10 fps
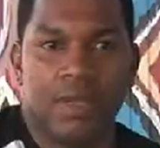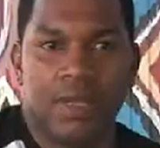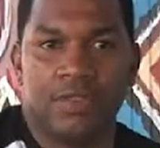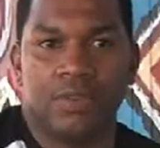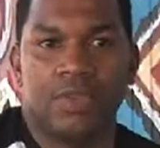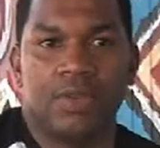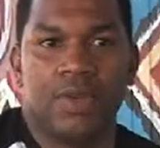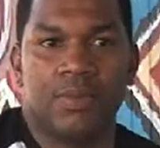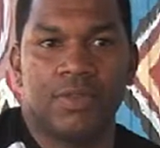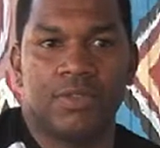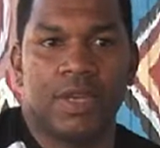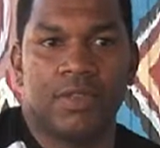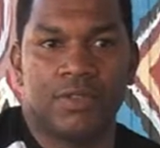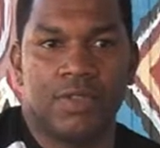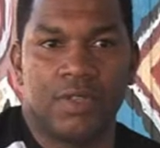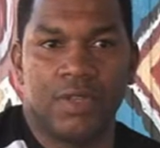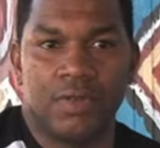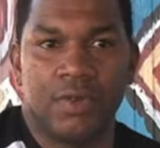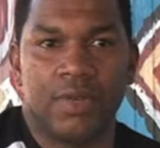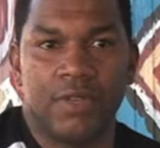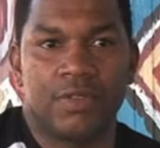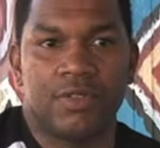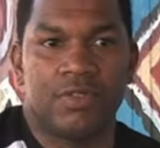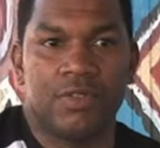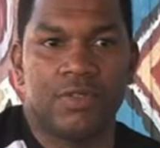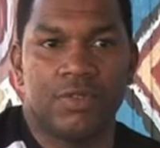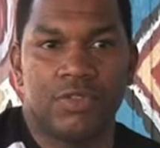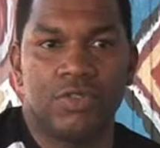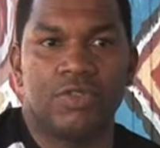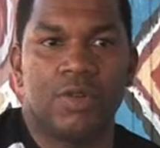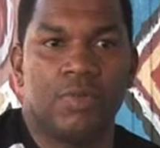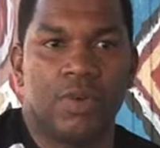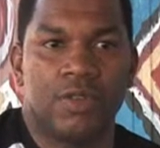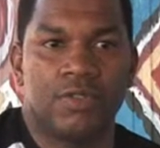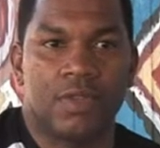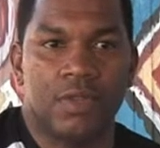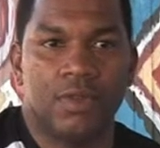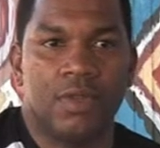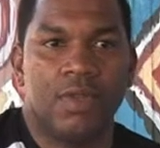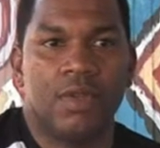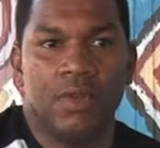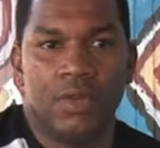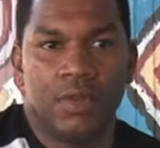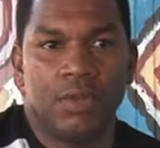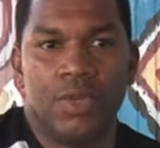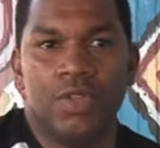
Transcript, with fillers: And that's when you're able to actually deliver a message to, to someone. So we